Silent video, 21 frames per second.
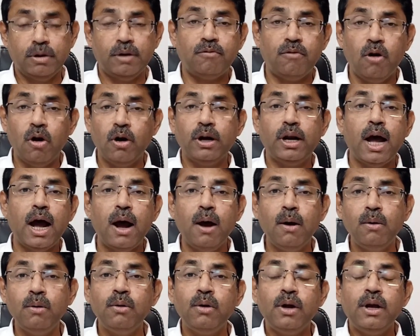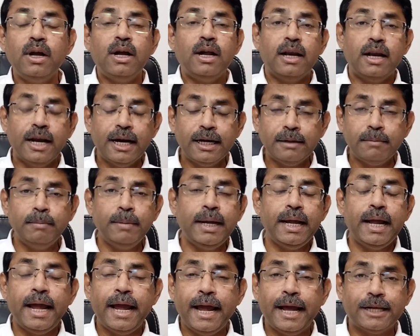But for now, let
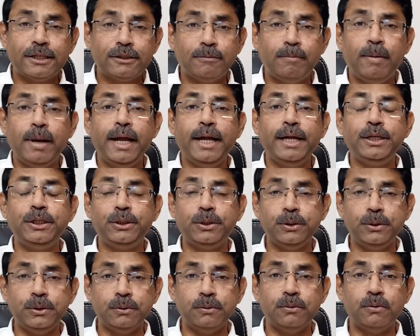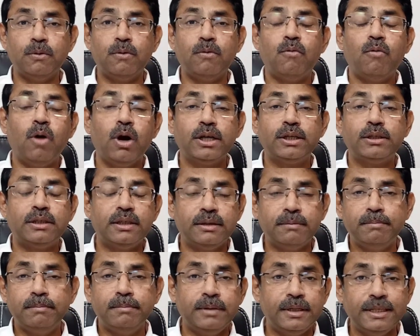me explain to you what
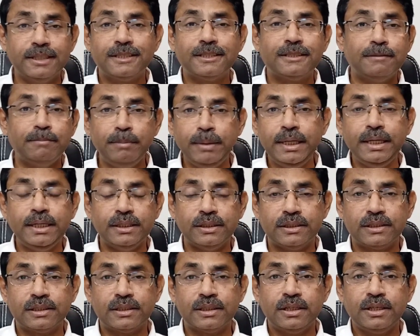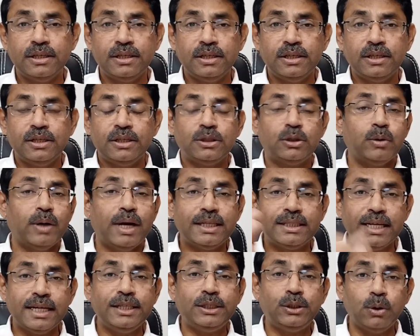this means. So
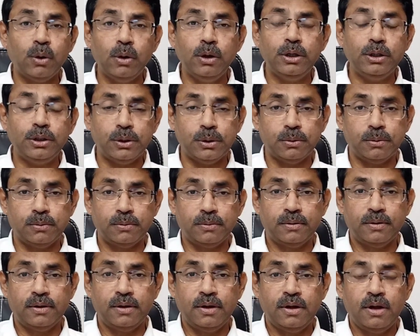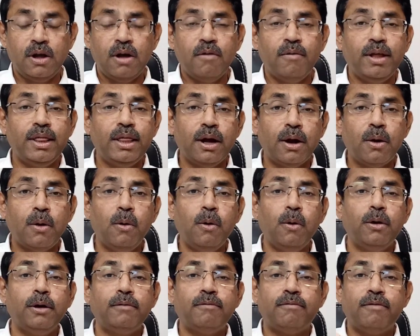as I told you, when the
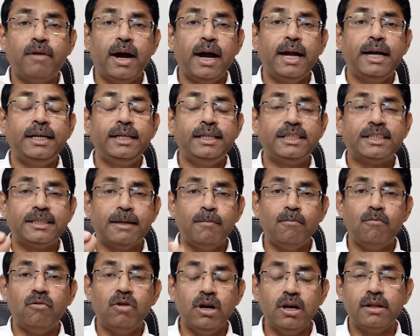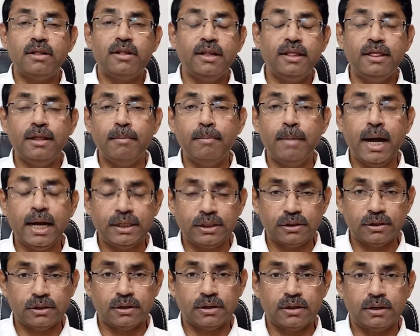court finds some worth in the
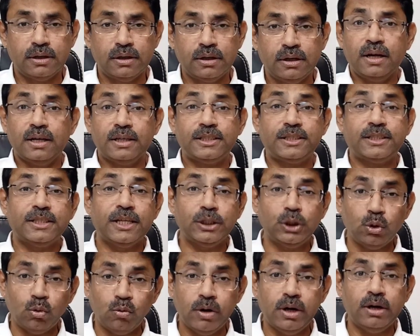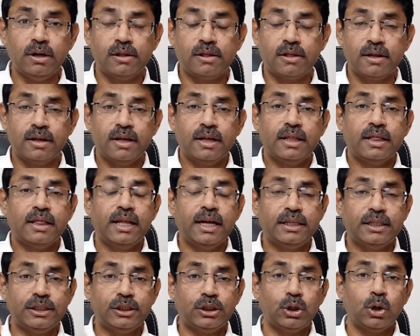matter, such worth
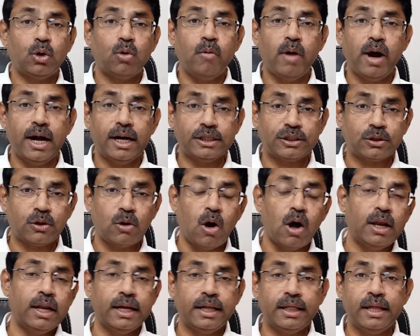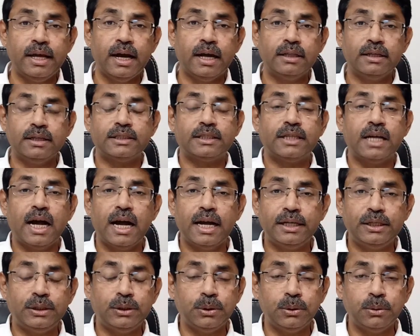that it requires calling the other
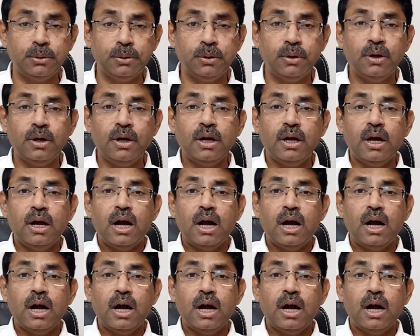side to